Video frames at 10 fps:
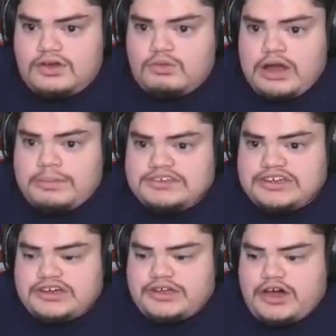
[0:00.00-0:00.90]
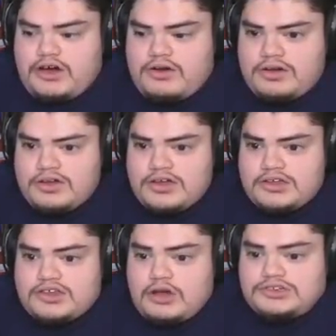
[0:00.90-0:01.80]
Robinson Cano
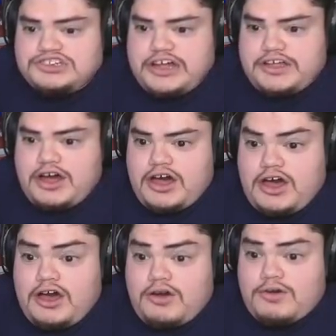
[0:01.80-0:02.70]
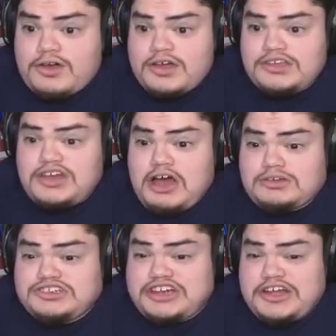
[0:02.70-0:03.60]
don't you know?
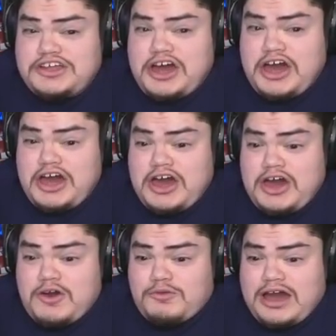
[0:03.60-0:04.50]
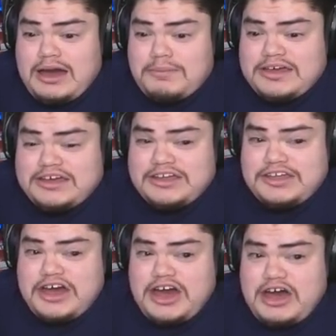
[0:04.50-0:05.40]
Don't you know? Robbie
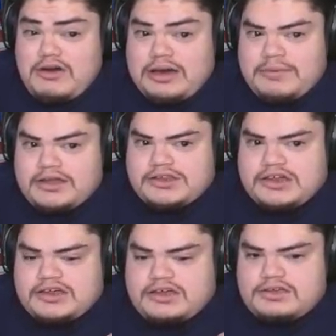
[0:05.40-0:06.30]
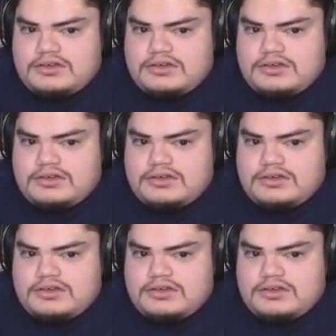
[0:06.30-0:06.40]
Cano. I'm out at second.